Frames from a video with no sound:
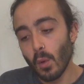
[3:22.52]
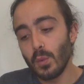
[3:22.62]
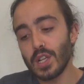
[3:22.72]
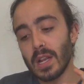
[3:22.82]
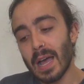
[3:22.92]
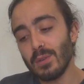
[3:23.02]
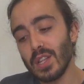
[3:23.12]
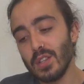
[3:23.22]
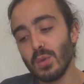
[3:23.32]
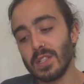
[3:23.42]
which allows
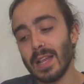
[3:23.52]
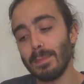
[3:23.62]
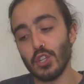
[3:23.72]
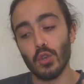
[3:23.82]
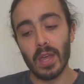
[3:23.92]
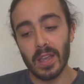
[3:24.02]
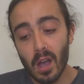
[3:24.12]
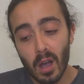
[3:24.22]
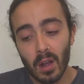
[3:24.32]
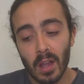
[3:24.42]
them to establish who they
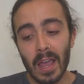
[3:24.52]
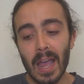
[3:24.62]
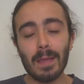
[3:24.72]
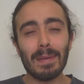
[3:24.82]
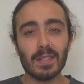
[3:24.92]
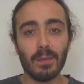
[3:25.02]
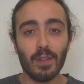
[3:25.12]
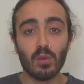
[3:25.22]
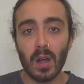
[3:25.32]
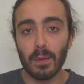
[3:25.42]
are, and it makes them
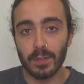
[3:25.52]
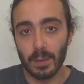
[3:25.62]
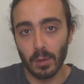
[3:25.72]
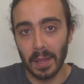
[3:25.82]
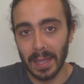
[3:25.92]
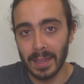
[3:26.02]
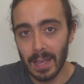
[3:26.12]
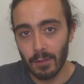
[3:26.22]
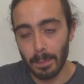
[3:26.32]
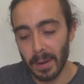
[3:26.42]
feel comfortable in
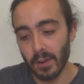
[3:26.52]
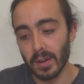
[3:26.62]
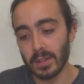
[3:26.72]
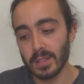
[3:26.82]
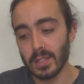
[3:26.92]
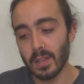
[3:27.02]
their appearance.